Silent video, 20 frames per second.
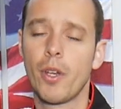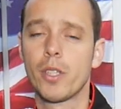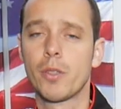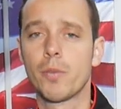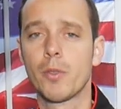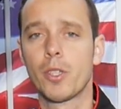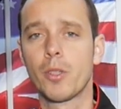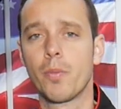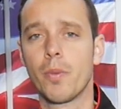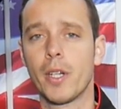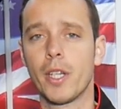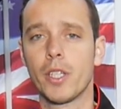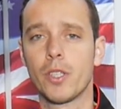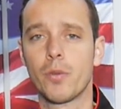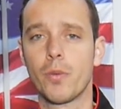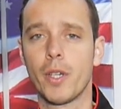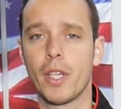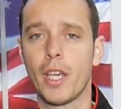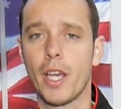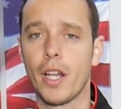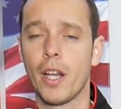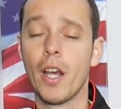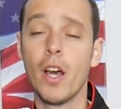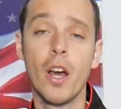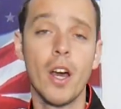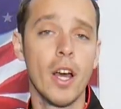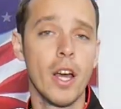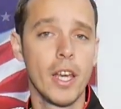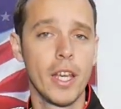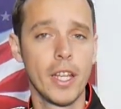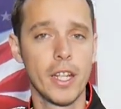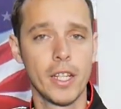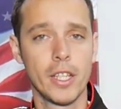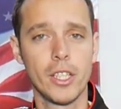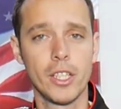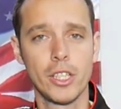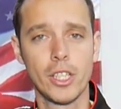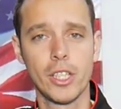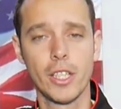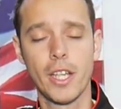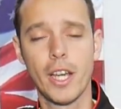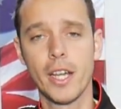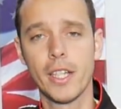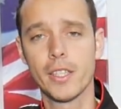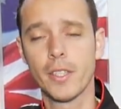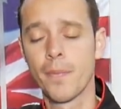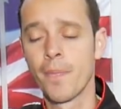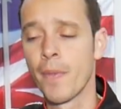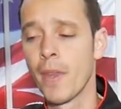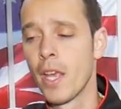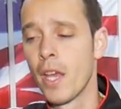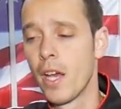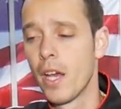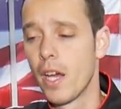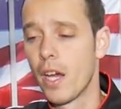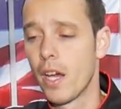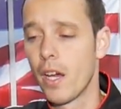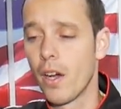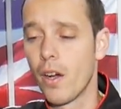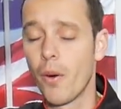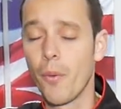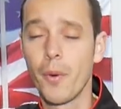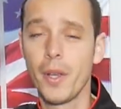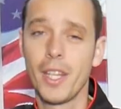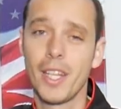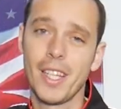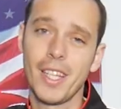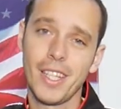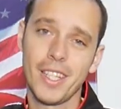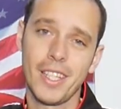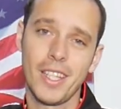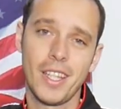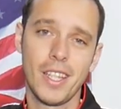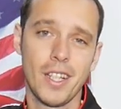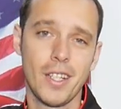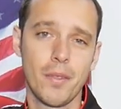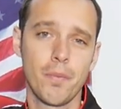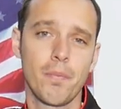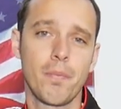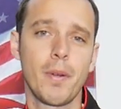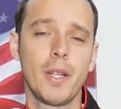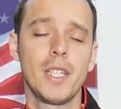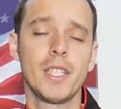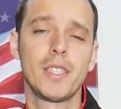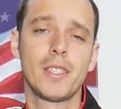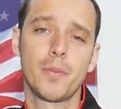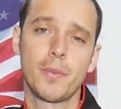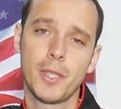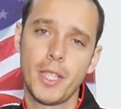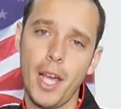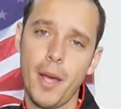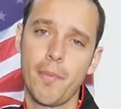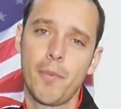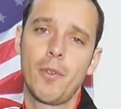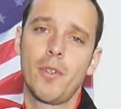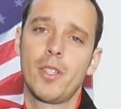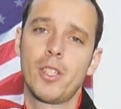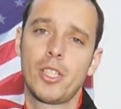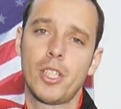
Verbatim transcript: you as much money as we can. In addition guys, uh, all we need in return, please subscribe to the